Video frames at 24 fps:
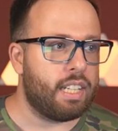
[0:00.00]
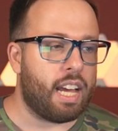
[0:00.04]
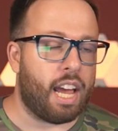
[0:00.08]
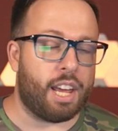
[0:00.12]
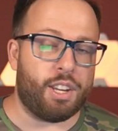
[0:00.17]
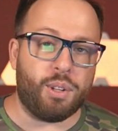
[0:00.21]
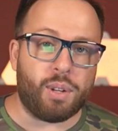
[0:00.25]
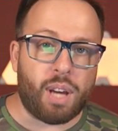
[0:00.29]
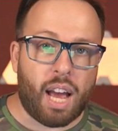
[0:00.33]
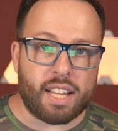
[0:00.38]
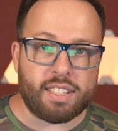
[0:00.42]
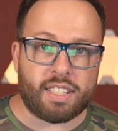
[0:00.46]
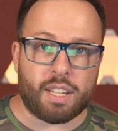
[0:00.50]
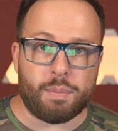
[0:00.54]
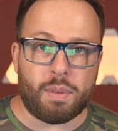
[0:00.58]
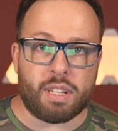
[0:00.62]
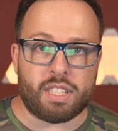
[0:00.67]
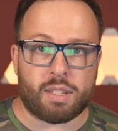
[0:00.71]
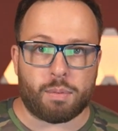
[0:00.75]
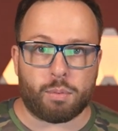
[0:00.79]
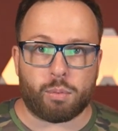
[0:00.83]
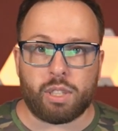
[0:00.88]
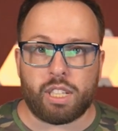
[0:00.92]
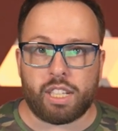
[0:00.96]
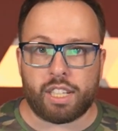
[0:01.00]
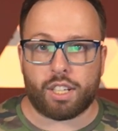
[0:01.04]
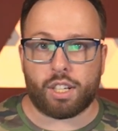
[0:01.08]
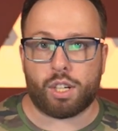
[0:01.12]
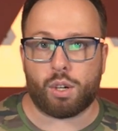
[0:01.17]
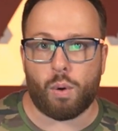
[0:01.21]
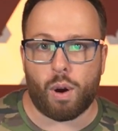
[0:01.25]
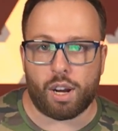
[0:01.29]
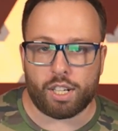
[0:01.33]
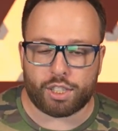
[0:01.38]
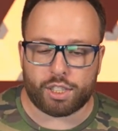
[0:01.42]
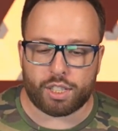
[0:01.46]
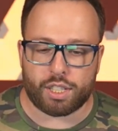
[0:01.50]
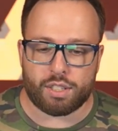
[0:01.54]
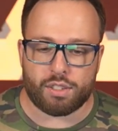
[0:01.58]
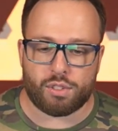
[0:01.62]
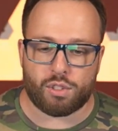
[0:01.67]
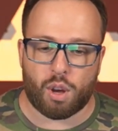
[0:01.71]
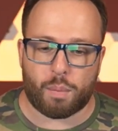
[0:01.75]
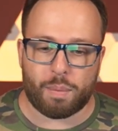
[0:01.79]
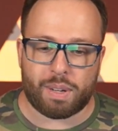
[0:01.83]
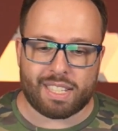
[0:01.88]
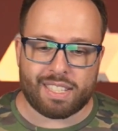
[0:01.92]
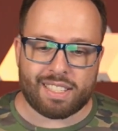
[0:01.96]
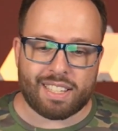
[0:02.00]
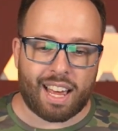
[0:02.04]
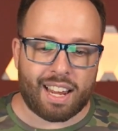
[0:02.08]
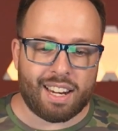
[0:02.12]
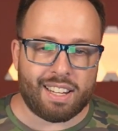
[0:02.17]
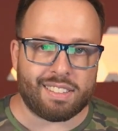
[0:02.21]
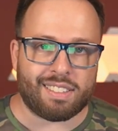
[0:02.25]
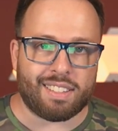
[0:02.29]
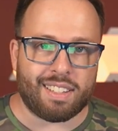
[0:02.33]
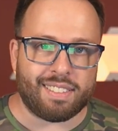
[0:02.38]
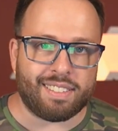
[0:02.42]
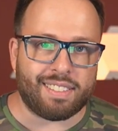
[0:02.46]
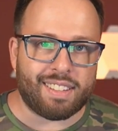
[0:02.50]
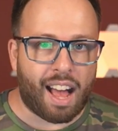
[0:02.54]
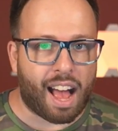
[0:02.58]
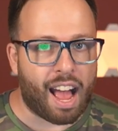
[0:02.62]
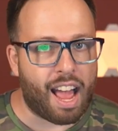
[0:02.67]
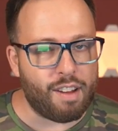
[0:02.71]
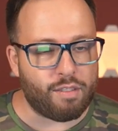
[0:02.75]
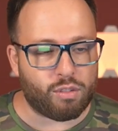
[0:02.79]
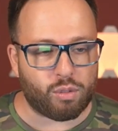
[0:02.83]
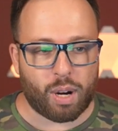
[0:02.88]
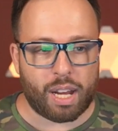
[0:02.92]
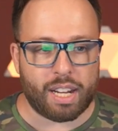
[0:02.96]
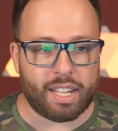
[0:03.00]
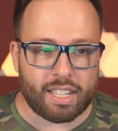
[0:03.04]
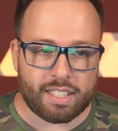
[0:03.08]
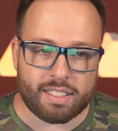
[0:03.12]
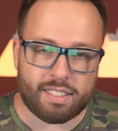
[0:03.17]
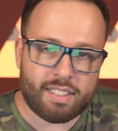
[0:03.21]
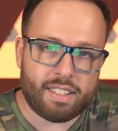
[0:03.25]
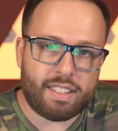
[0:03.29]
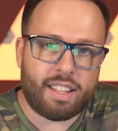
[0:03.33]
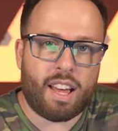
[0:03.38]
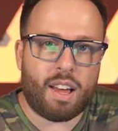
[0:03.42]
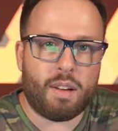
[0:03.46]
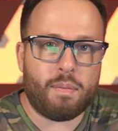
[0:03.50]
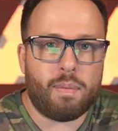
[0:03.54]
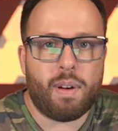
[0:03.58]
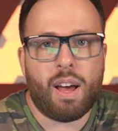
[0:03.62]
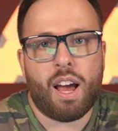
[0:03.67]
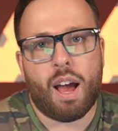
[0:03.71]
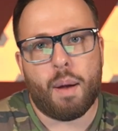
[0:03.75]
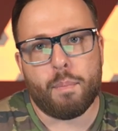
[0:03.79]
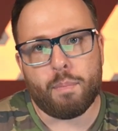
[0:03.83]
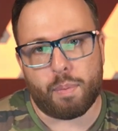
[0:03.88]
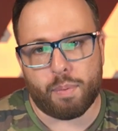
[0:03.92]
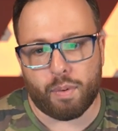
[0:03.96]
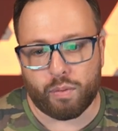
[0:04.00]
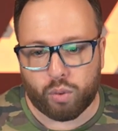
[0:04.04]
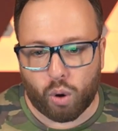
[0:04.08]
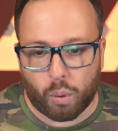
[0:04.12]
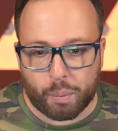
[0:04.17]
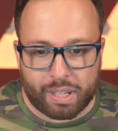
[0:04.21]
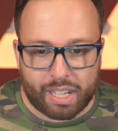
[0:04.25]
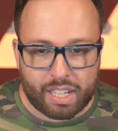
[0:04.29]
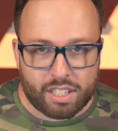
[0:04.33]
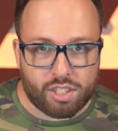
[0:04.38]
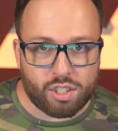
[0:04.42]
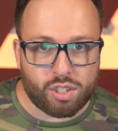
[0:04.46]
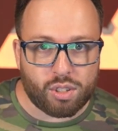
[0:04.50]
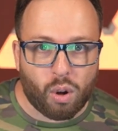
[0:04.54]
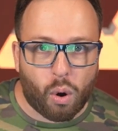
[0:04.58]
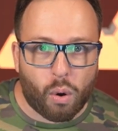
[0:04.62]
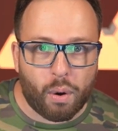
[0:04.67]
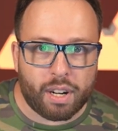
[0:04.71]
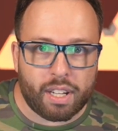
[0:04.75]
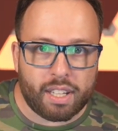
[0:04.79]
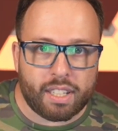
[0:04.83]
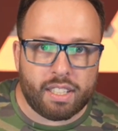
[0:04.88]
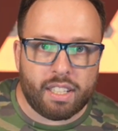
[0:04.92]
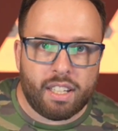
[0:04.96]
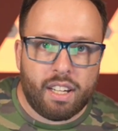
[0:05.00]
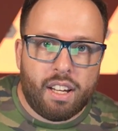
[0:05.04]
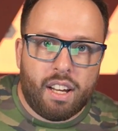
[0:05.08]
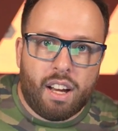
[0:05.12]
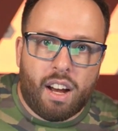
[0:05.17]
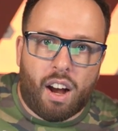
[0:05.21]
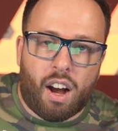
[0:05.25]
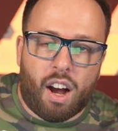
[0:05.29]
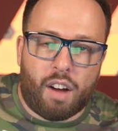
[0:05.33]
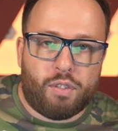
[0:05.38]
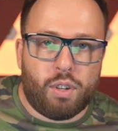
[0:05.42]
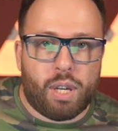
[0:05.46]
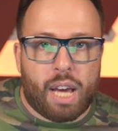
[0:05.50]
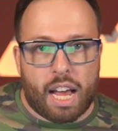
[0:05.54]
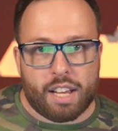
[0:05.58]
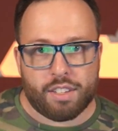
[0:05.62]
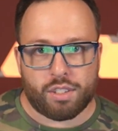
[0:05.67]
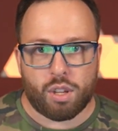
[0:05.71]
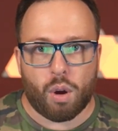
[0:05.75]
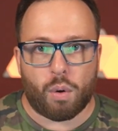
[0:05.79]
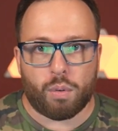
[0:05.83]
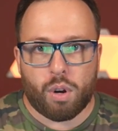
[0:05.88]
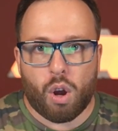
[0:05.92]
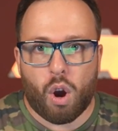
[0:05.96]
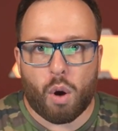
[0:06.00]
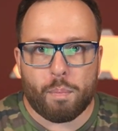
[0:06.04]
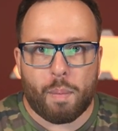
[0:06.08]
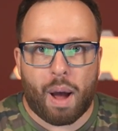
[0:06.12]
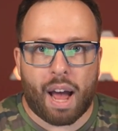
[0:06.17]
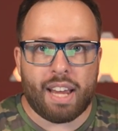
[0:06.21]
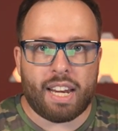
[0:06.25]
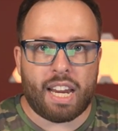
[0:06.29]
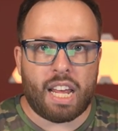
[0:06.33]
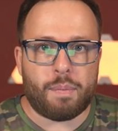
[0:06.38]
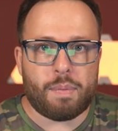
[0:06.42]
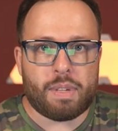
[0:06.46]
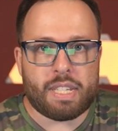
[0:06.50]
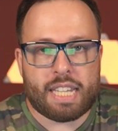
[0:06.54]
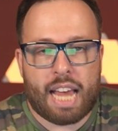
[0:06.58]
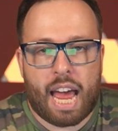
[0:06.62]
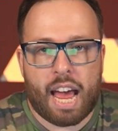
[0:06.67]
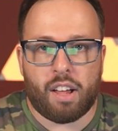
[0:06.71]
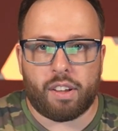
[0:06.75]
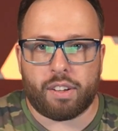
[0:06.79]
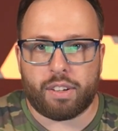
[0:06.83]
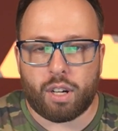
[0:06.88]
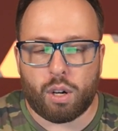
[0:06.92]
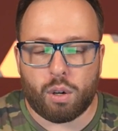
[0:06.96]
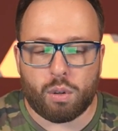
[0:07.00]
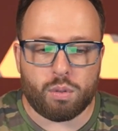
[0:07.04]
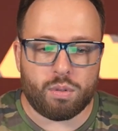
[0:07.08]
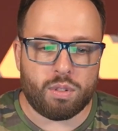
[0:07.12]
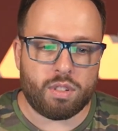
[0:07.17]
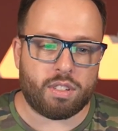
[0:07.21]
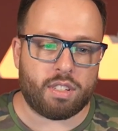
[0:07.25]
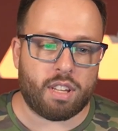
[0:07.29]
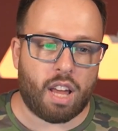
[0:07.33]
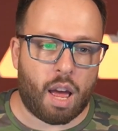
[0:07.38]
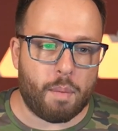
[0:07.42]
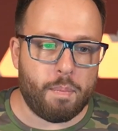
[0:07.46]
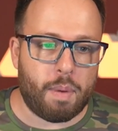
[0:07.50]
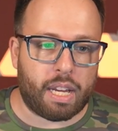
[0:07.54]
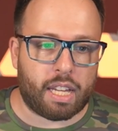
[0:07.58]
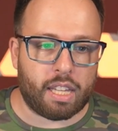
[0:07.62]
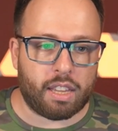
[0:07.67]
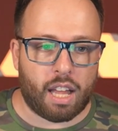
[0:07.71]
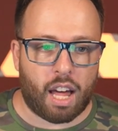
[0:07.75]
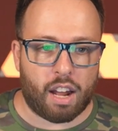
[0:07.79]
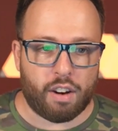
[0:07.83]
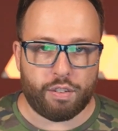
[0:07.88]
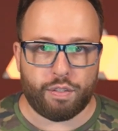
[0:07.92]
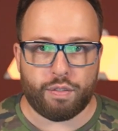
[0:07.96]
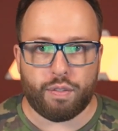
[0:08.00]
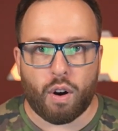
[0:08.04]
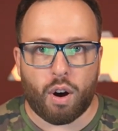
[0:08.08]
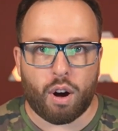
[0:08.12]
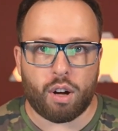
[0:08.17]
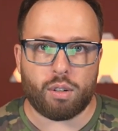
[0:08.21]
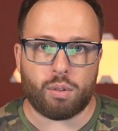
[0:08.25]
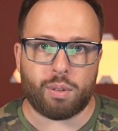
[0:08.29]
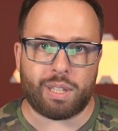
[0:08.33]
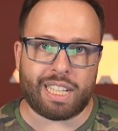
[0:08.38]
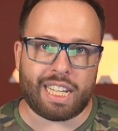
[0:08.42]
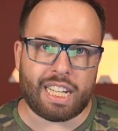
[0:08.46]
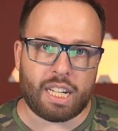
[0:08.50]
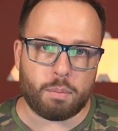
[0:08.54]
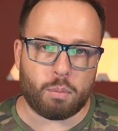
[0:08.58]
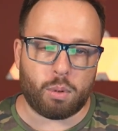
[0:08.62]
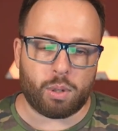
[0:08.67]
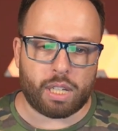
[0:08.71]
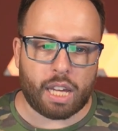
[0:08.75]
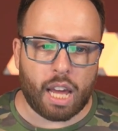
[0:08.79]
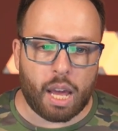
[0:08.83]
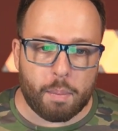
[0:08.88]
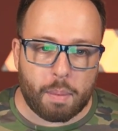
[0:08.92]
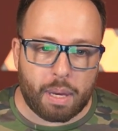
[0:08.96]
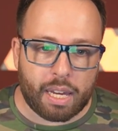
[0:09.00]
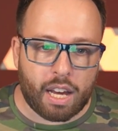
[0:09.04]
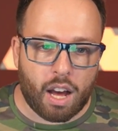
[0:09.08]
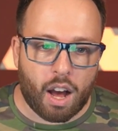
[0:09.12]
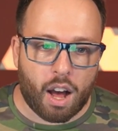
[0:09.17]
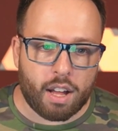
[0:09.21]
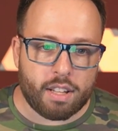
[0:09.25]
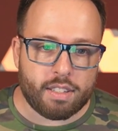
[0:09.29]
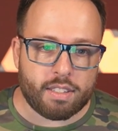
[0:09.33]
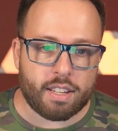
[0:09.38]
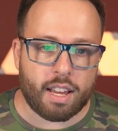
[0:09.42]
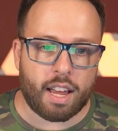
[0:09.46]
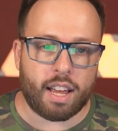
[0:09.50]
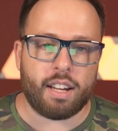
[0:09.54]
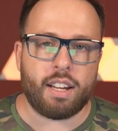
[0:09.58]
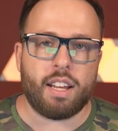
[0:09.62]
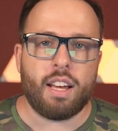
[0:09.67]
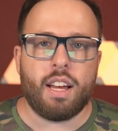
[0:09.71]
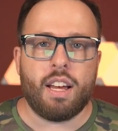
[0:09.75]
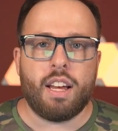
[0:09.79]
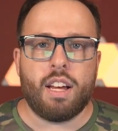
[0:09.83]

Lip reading: And you guys sent me some really good questions, so I'm excited to dive right into them. Before we get started, if you guys don't know, my name is Allenownz. I make a lot of fun, relatable gaming content.